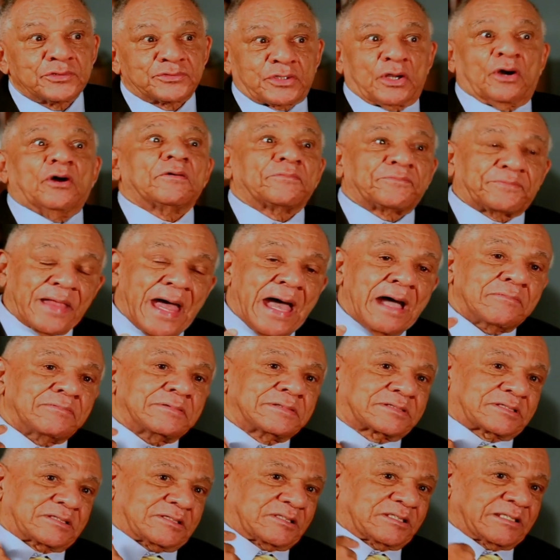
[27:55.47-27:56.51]
So that
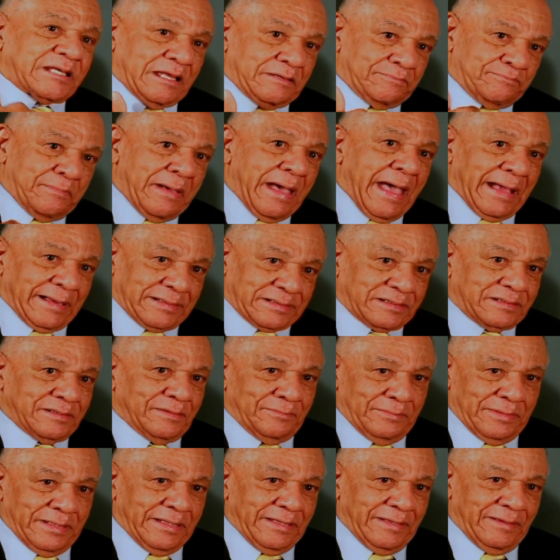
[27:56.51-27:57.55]
was a setback to
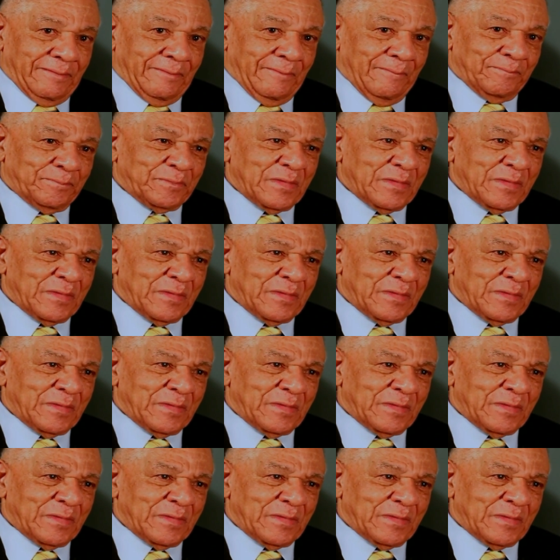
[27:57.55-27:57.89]
me.